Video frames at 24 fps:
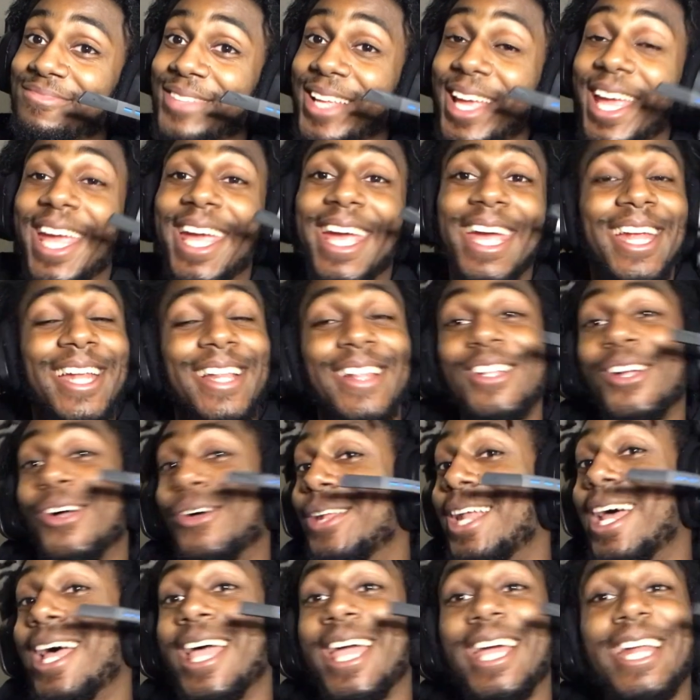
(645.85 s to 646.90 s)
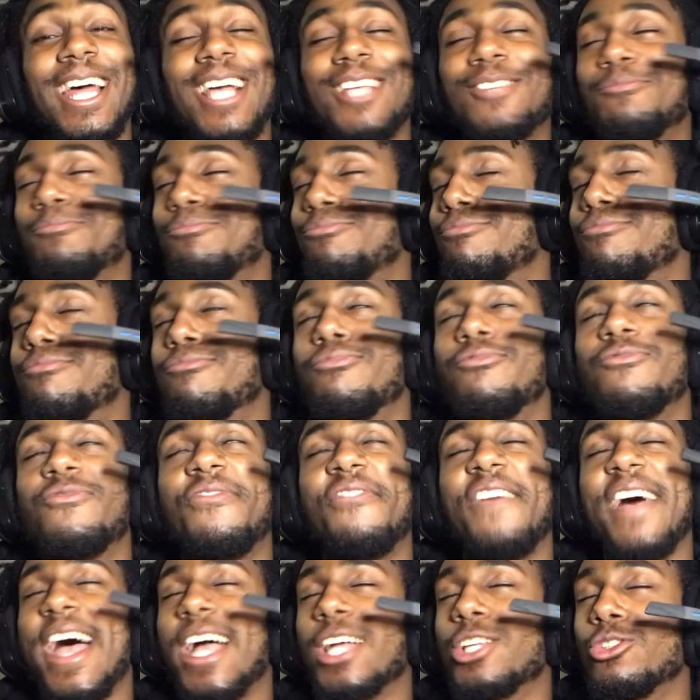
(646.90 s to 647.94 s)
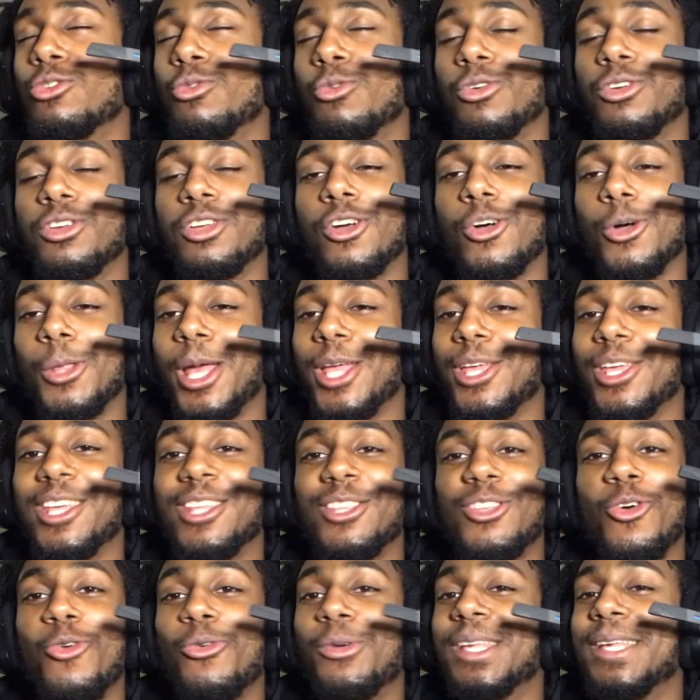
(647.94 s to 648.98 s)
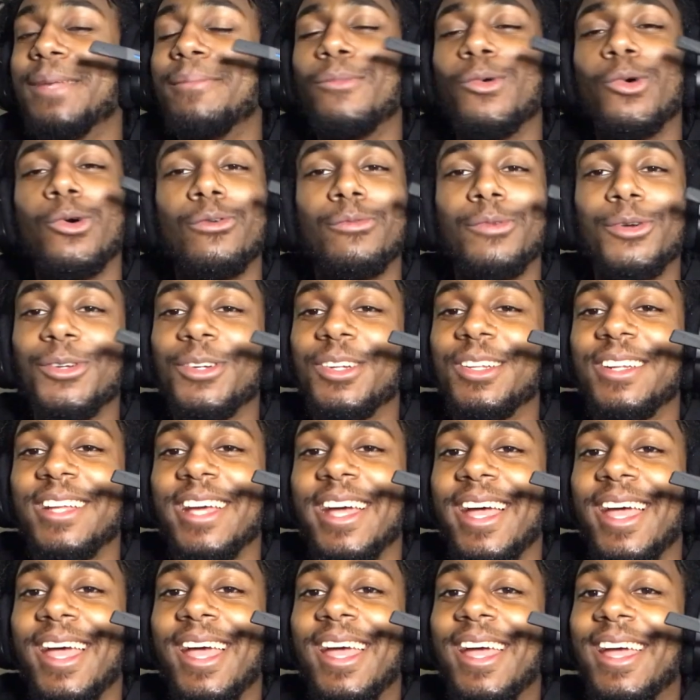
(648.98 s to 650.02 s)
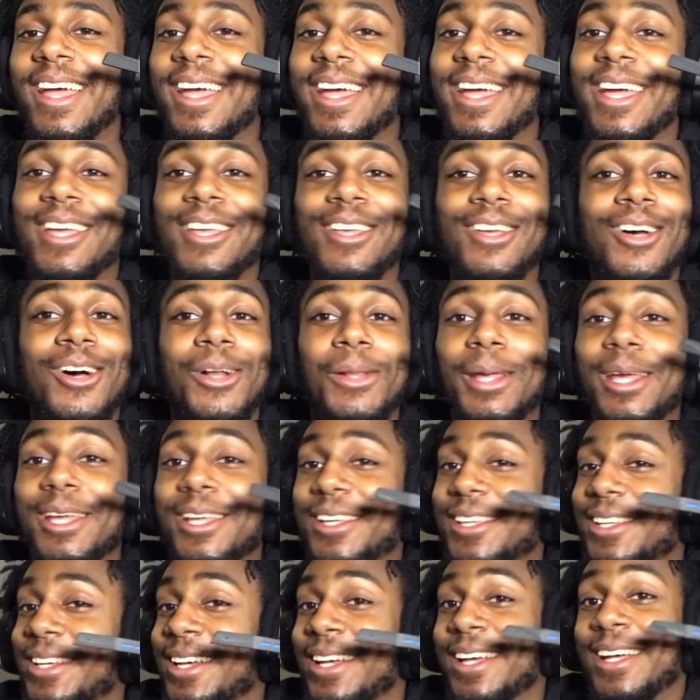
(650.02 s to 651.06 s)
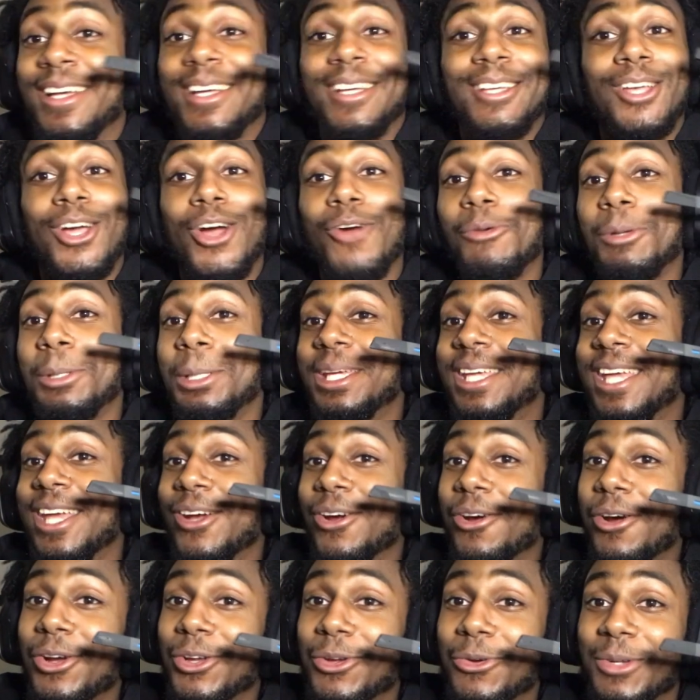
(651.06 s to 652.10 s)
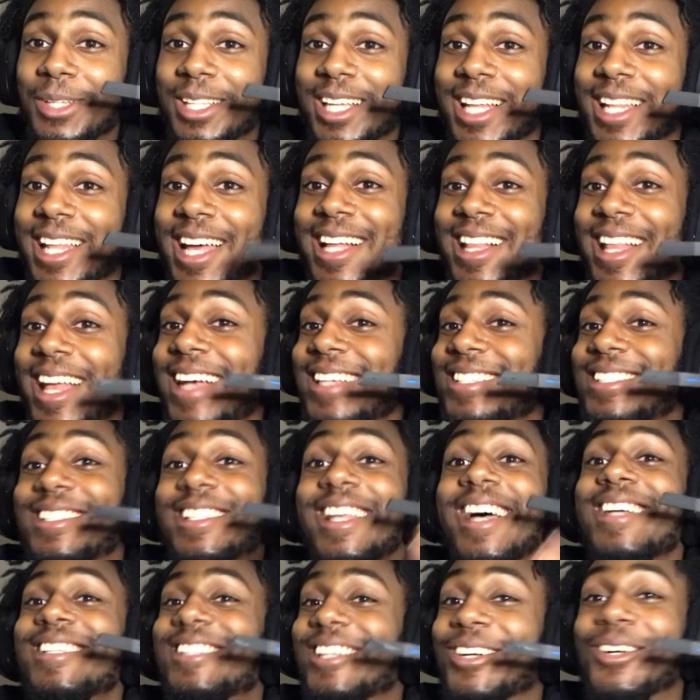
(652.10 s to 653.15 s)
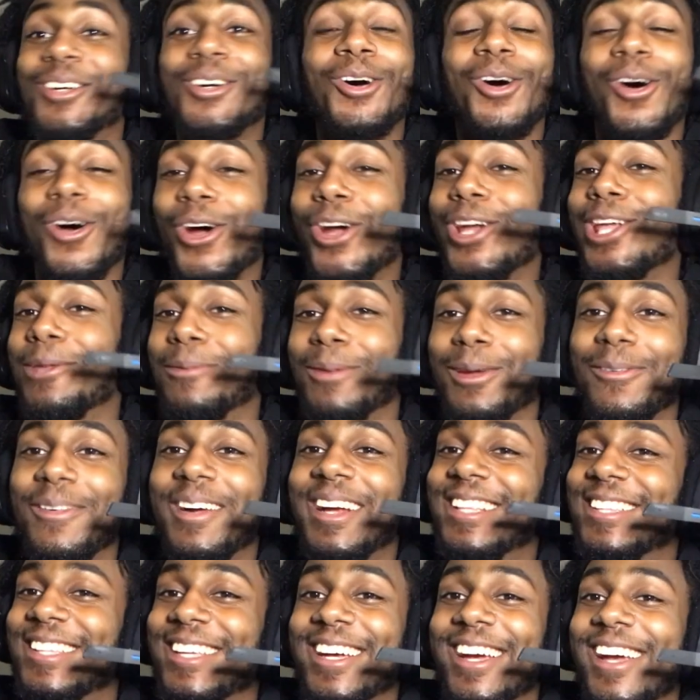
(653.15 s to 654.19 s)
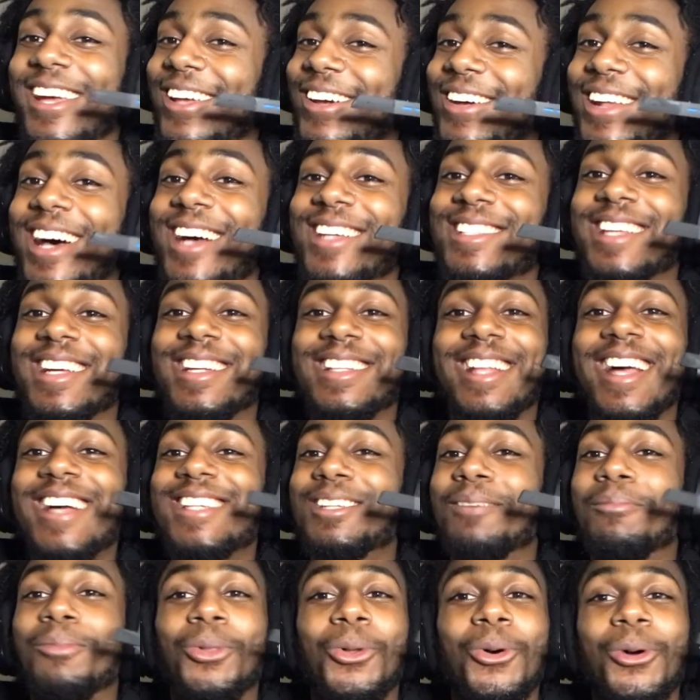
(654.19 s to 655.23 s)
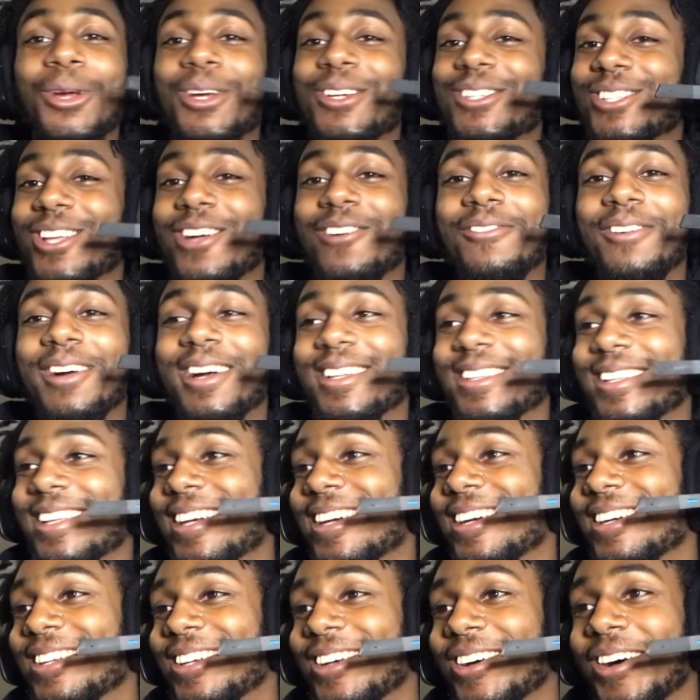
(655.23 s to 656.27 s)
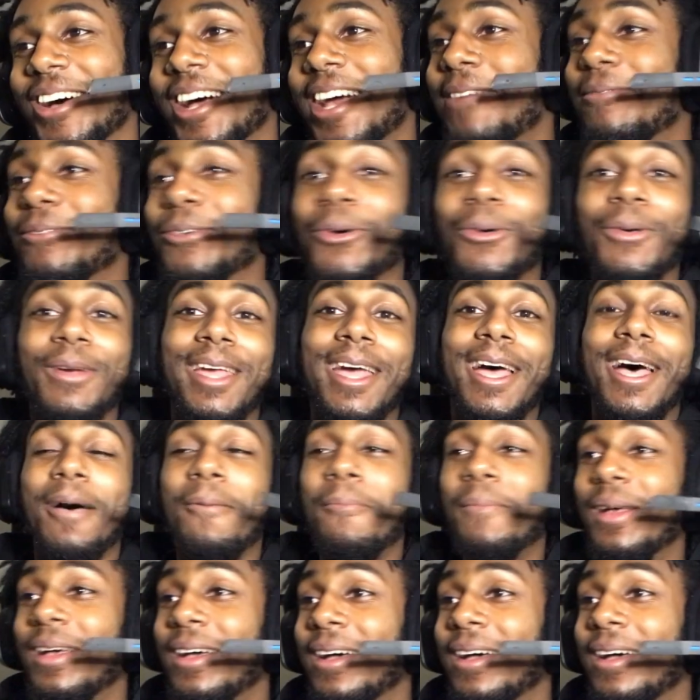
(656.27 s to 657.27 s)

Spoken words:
And that's factual, yo. Like, it don't get more real than that. And y'all really can't argue with that. Like, that's a good argument right there, yo. That's some lawyer stuff right there, yo. I ain't gonna cap.